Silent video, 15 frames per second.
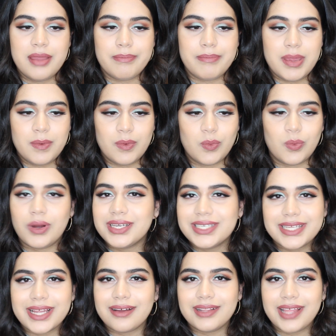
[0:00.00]
Maybe one
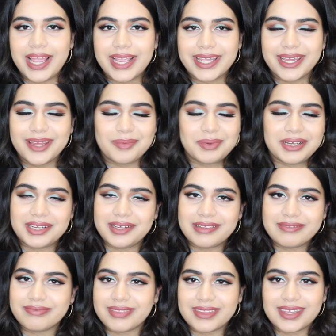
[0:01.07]
day I'll like it,
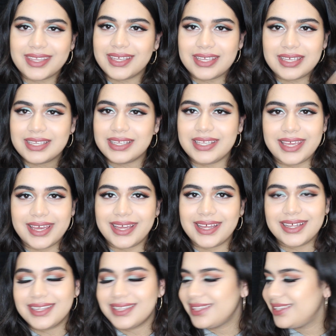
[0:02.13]
but
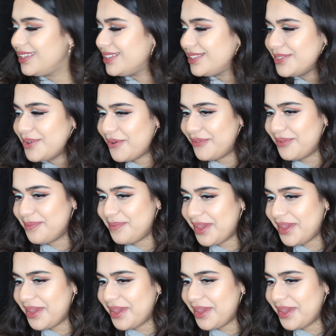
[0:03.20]
yeah, it's not for